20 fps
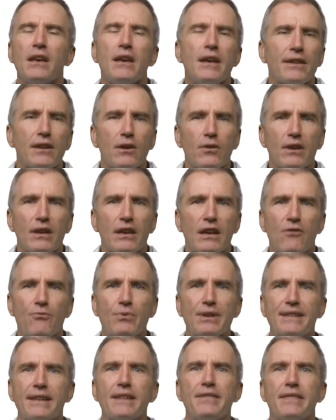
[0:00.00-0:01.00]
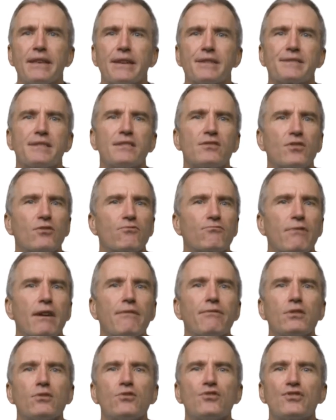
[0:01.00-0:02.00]
Now, if we did this, this could
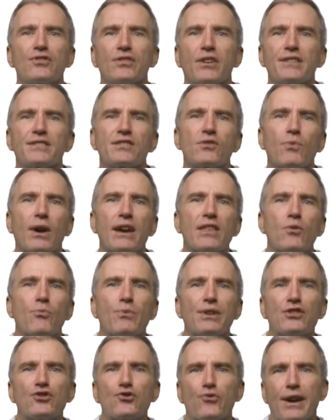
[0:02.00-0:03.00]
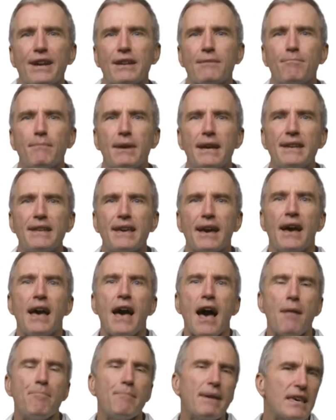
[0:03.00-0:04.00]
revolutionise the way that we trade media
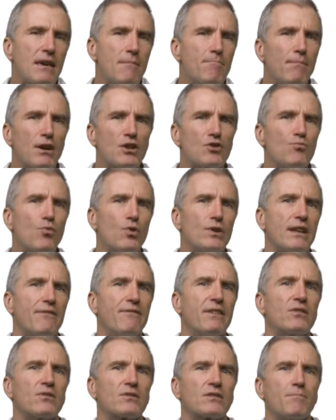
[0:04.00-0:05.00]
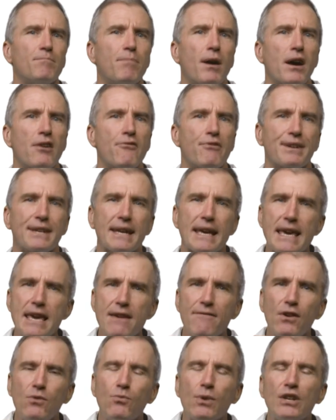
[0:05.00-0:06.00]
and make it much more difficult to pirate,
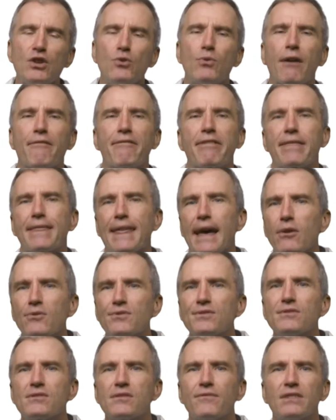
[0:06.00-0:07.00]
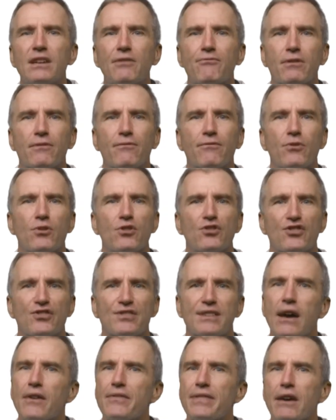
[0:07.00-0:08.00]
even when you have thousands of different versions
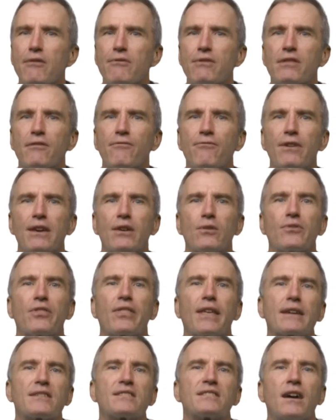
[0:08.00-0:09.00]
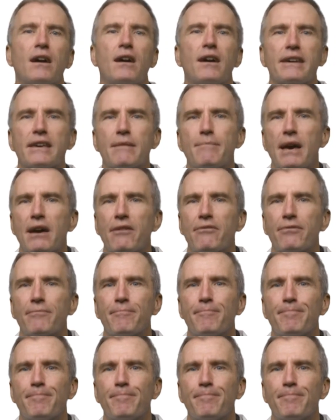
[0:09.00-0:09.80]
out there in the field thanks to IMF.